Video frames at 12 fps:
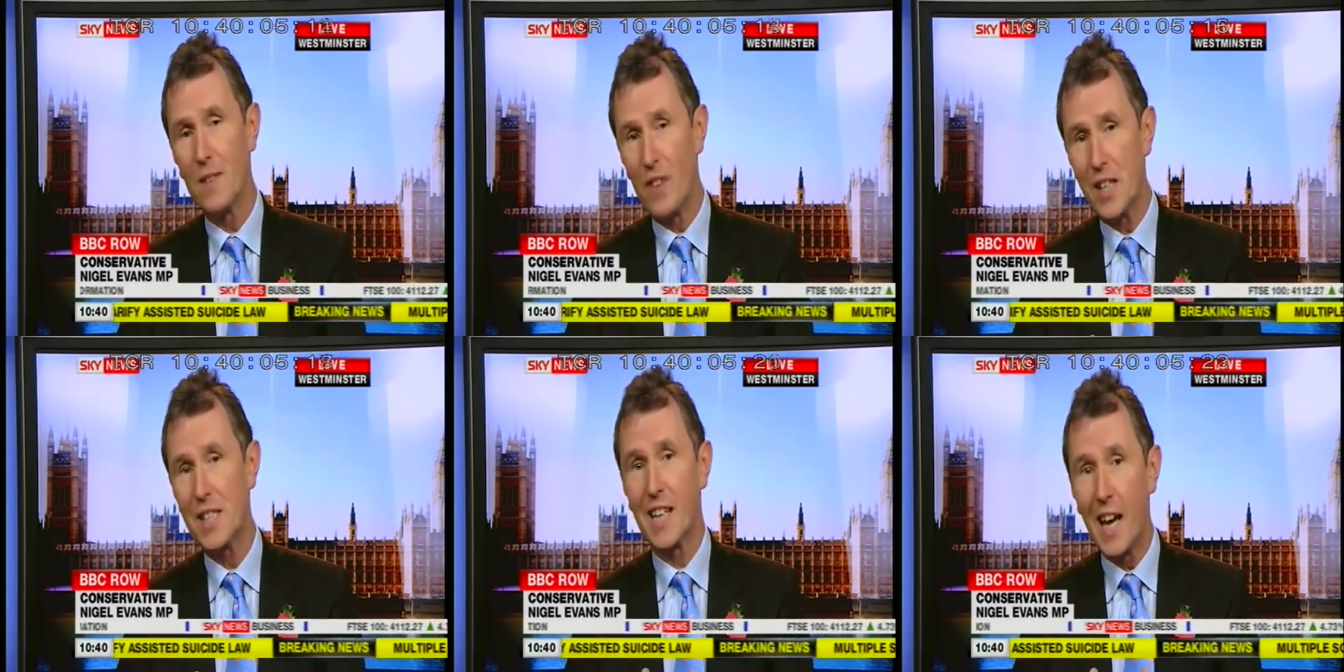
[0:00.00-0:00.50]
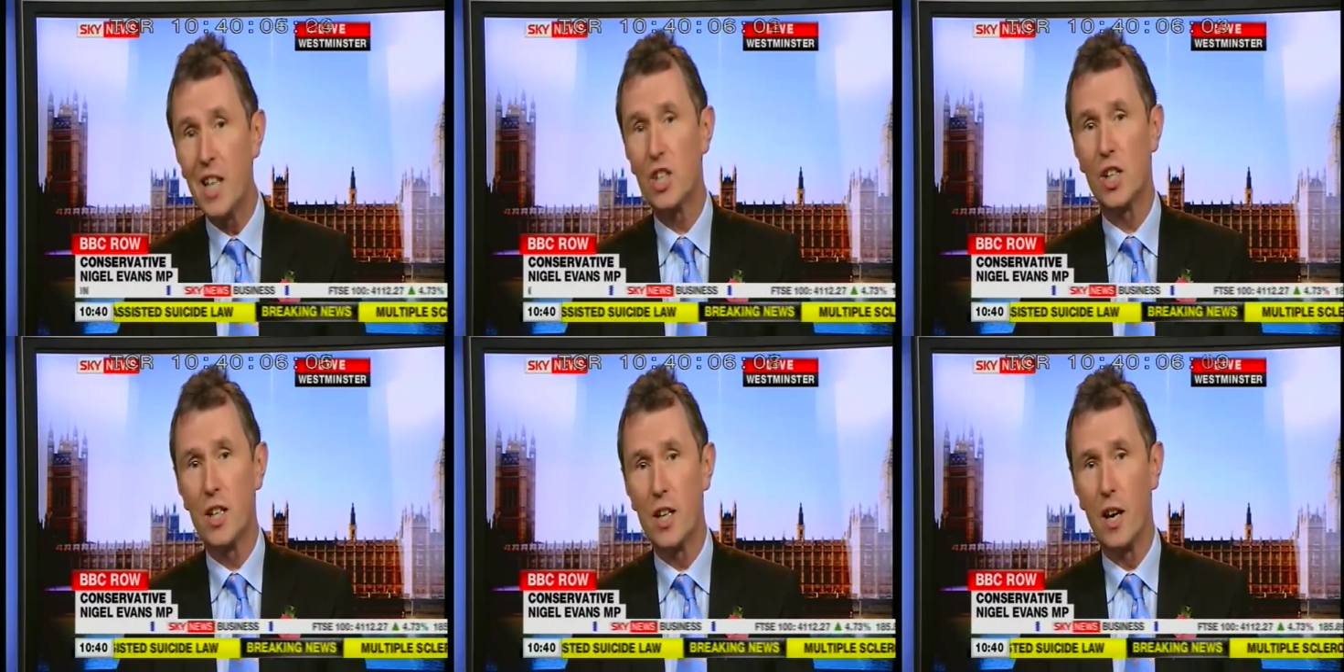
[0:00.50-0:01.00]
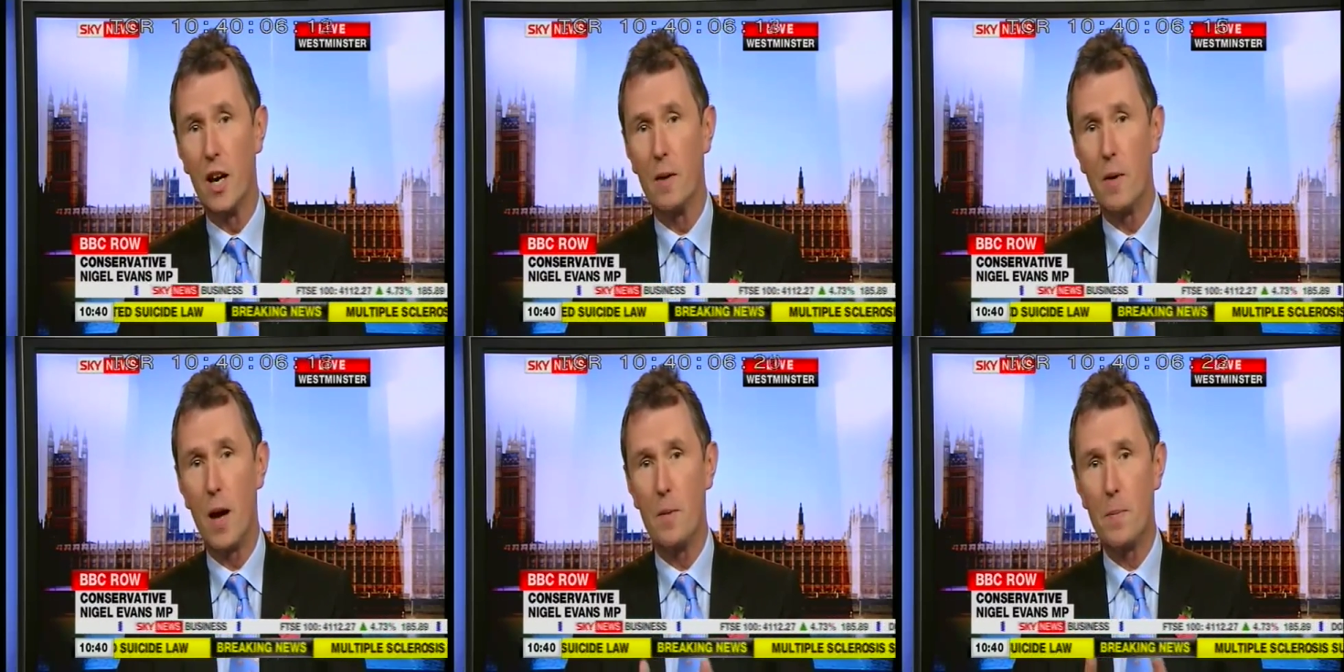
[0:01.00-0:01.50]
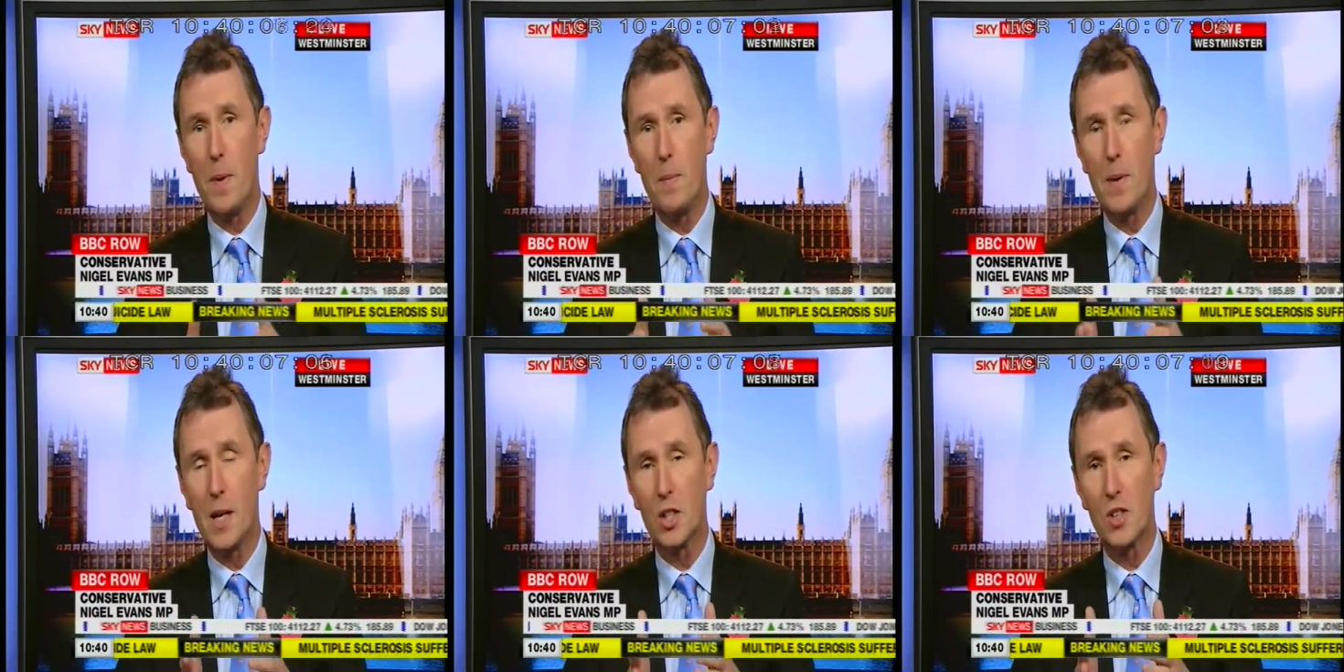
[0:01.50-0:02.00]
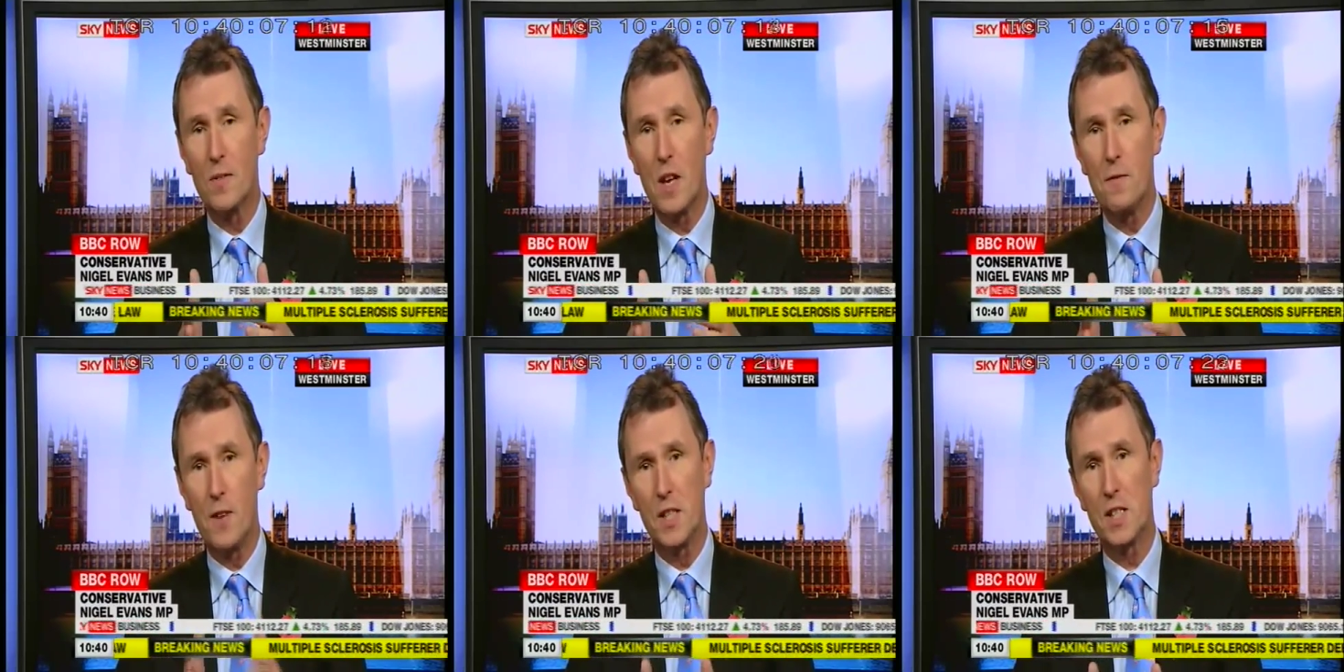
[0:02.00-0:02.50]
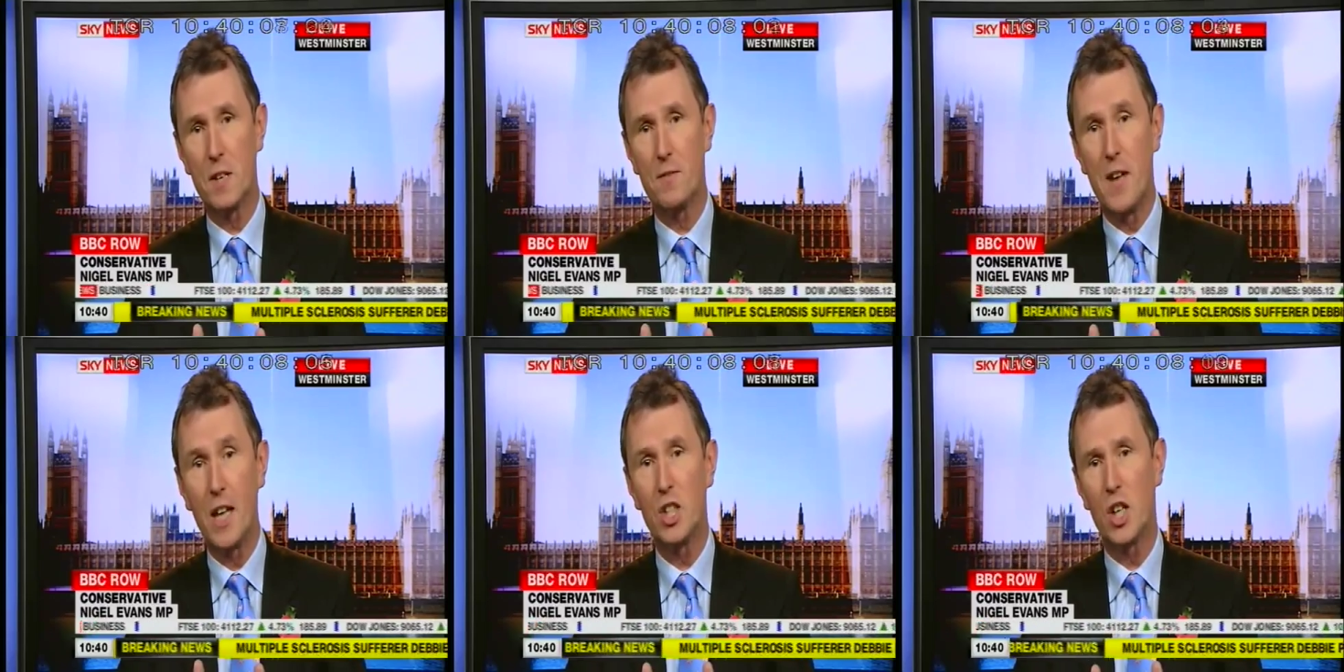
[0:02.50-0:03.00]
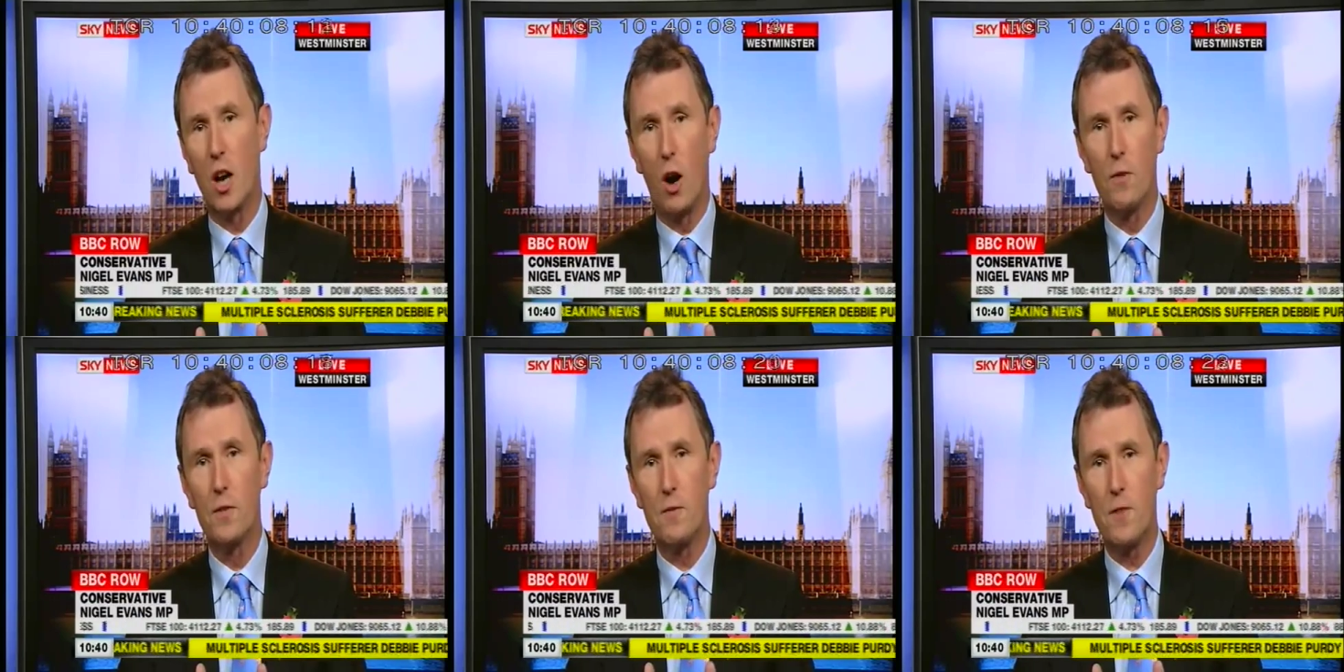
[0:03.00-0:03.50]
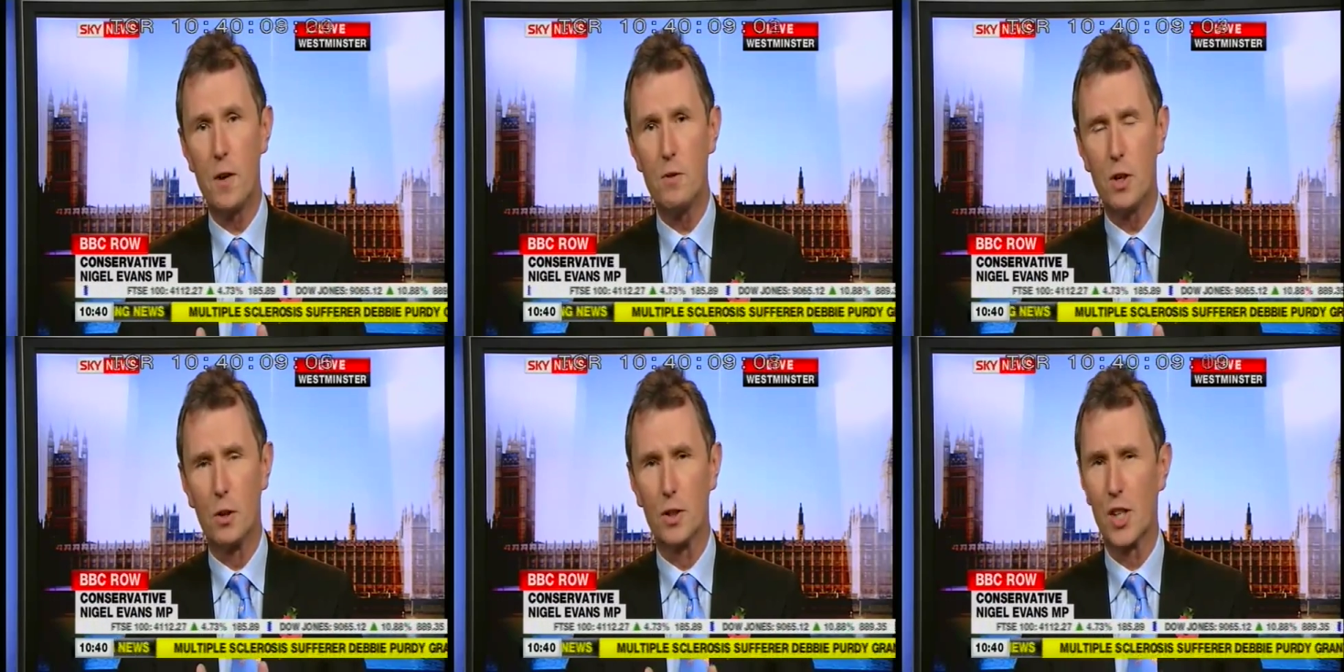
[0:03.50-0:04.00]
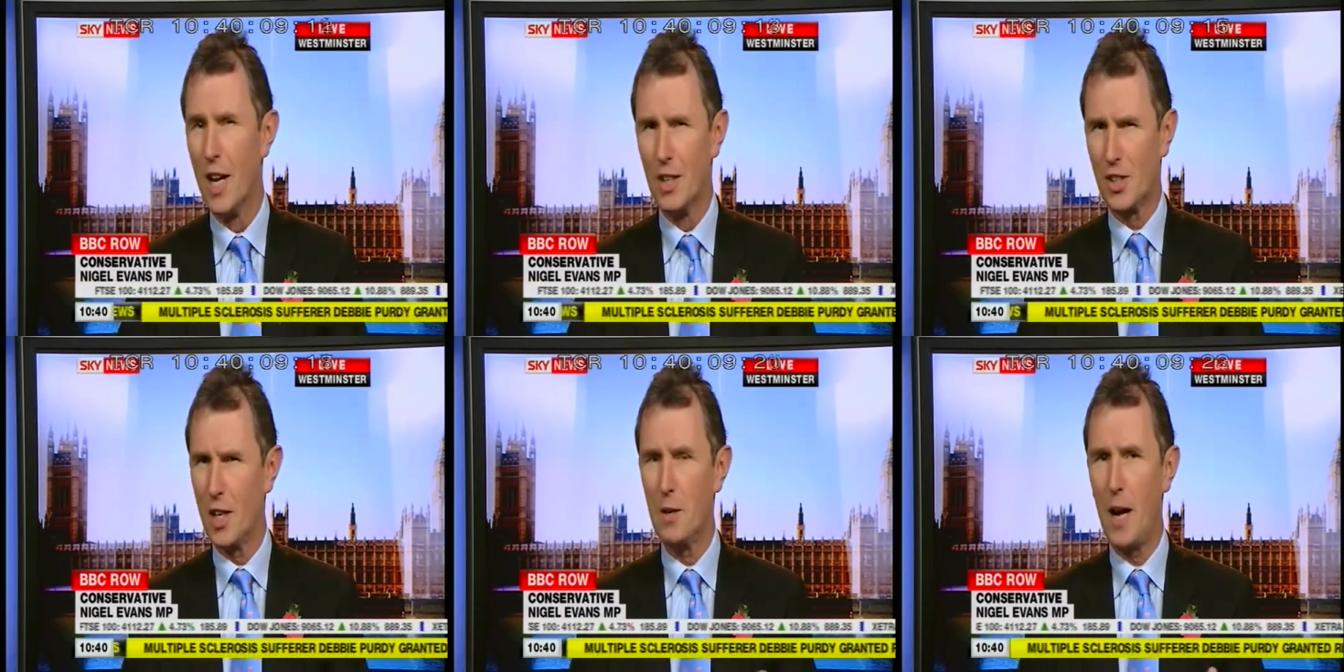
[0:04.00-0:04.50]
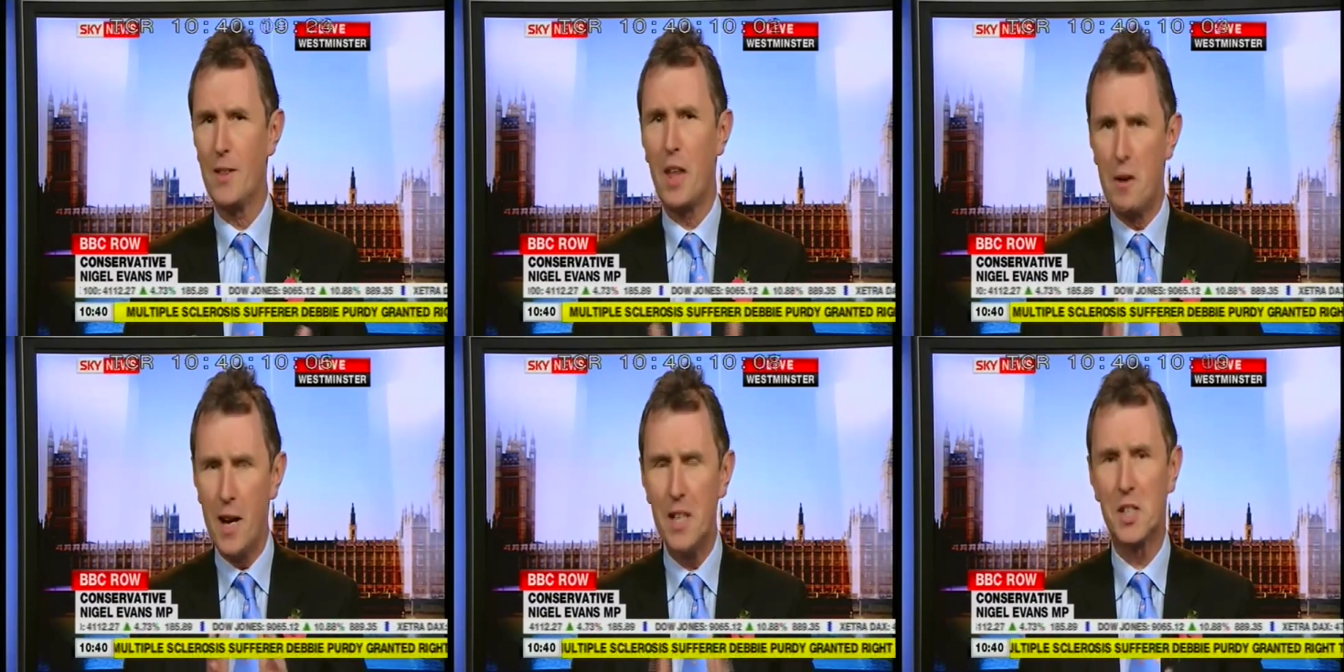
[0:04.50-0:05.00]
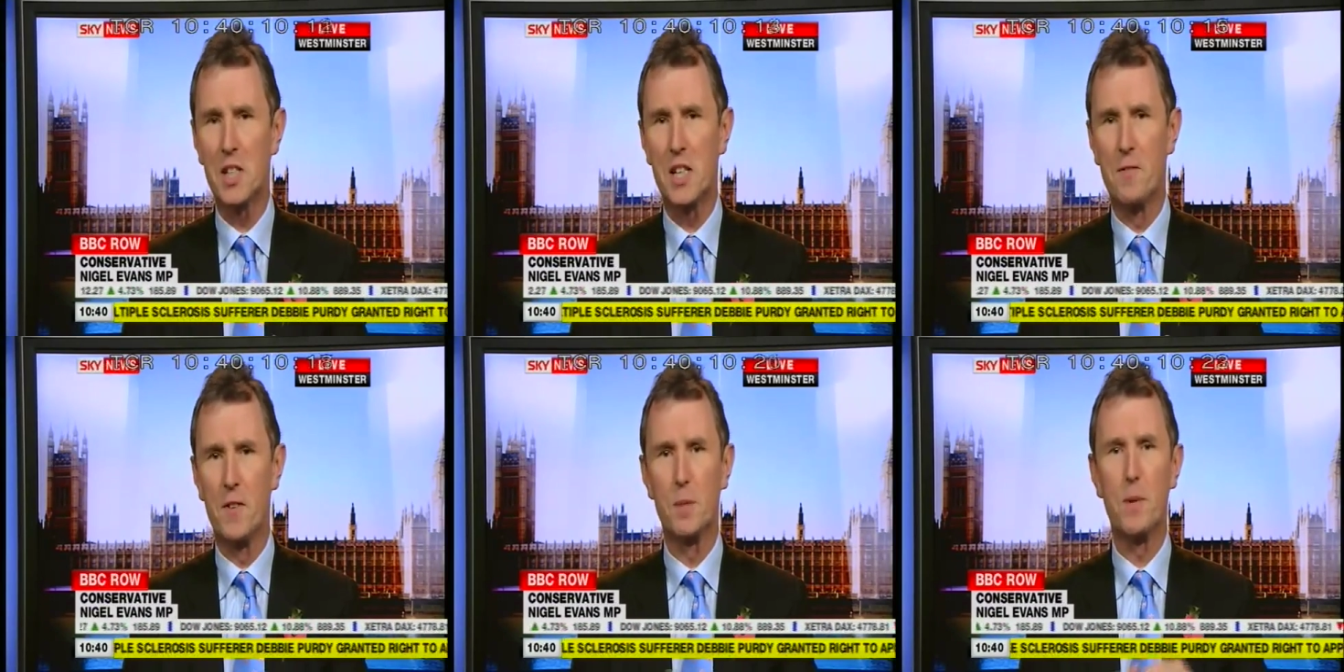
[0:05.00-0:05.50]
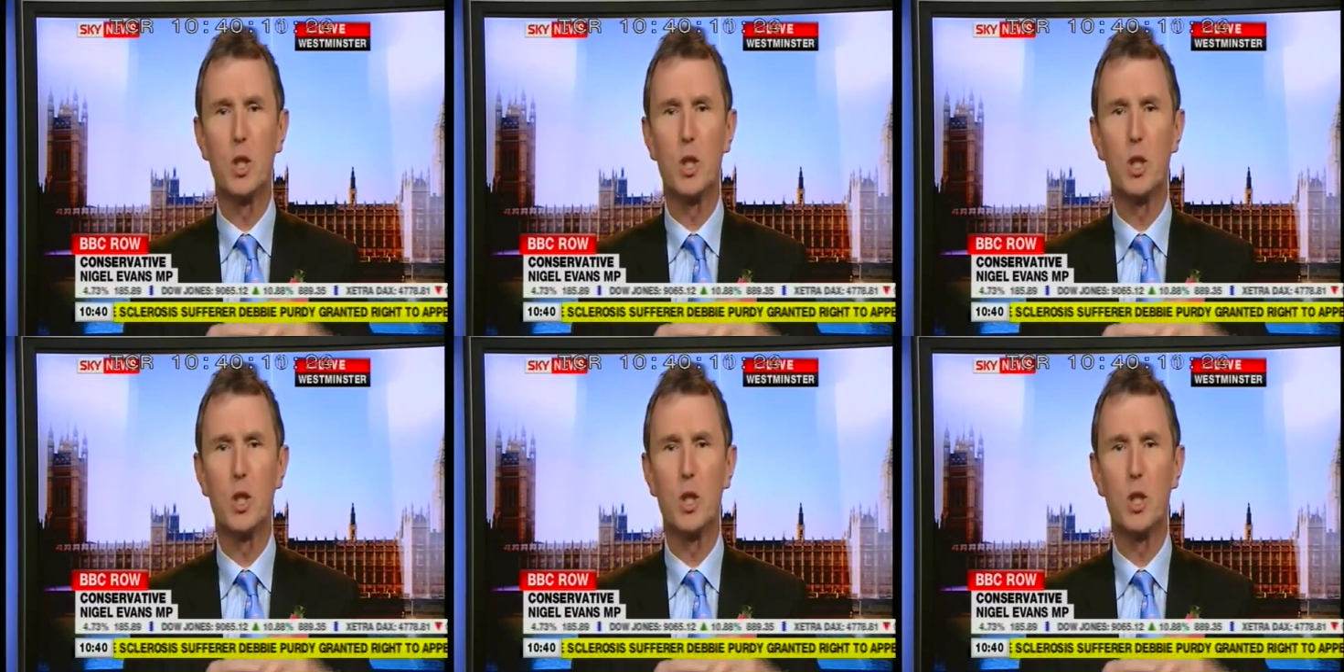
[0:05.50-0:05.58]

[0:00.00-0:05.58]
investigation here because of the offensive nature of the phone calls. So there is a difference